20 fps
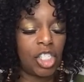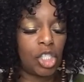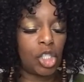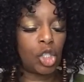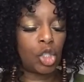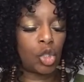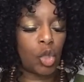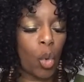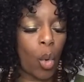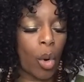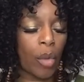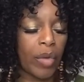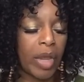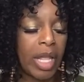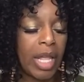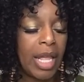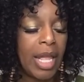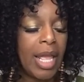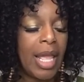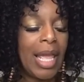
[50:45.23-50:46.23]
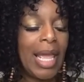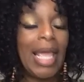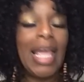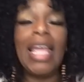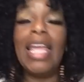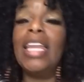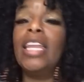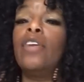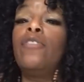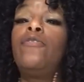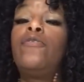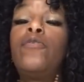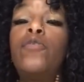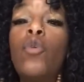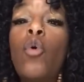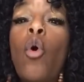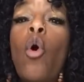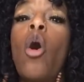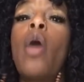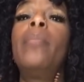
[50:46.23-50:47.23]
story in the
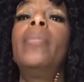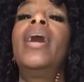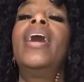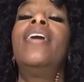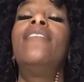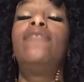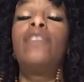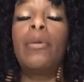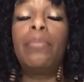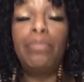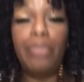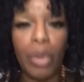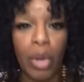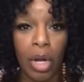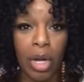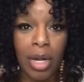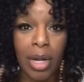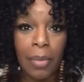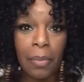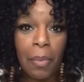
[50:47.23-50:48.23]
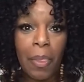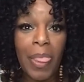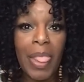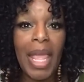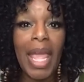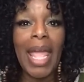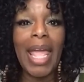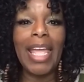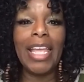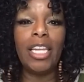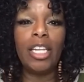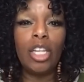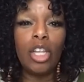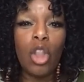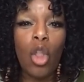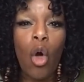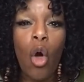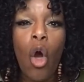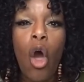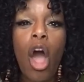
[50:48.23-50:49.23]
form of a book. A
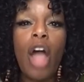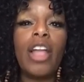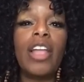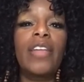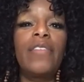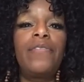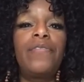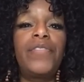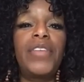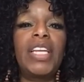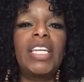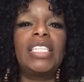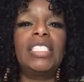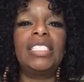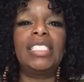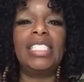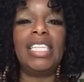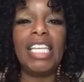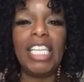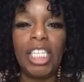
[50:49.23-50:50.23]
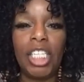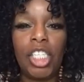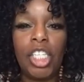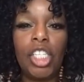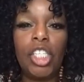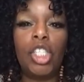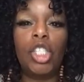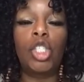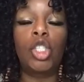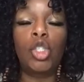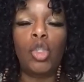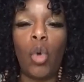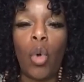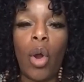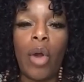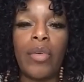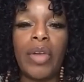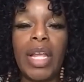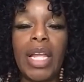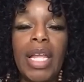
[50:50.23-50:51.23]
long, fictitious
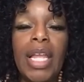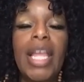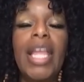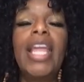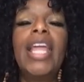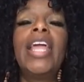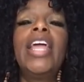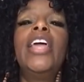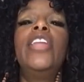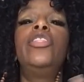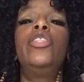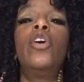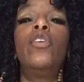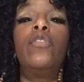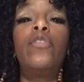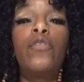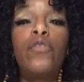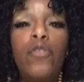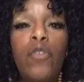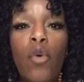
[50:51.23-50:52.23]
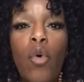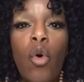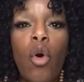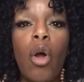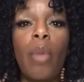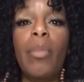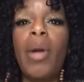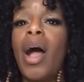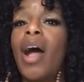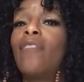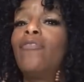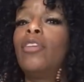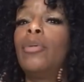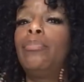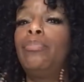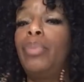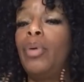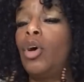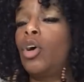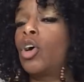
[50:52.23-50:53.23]
story in the form of a
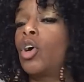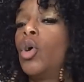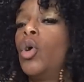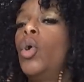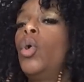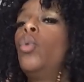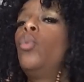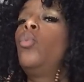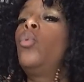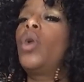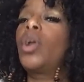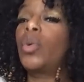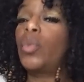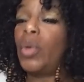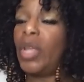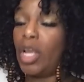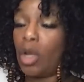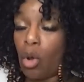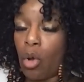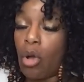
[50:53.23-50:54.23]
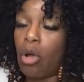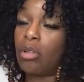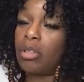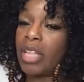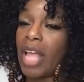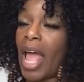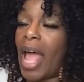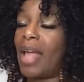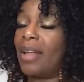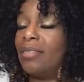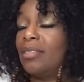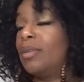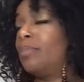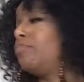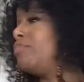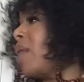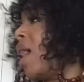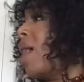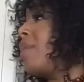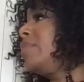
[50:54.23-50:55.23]
book. What do we call that?
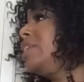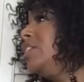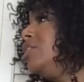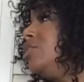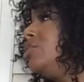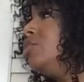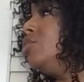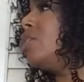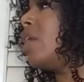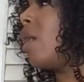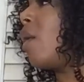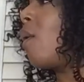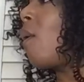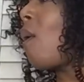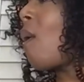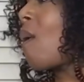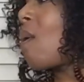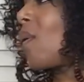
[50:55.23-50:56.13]
Bobby, do you know?